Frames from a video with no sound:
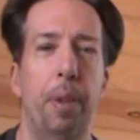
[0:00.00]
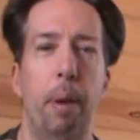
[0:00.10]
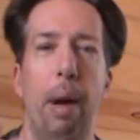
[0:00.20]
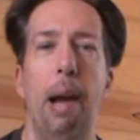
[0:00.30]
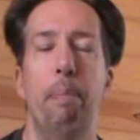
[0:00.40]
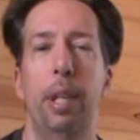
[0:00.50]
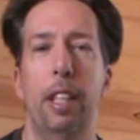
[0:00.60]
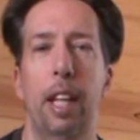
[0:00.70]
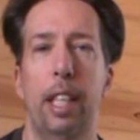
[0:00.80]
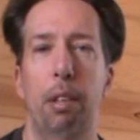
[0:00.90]
in my
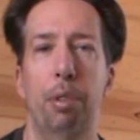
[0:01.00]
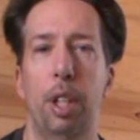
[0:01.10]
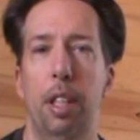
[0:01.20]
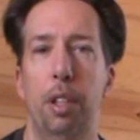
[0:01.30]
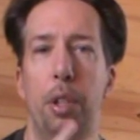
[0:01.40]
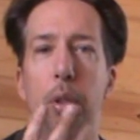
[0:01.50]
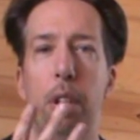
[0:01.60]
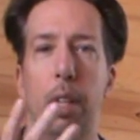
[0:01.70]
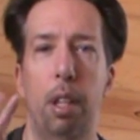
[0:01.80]
opinion, like if you're going to do the,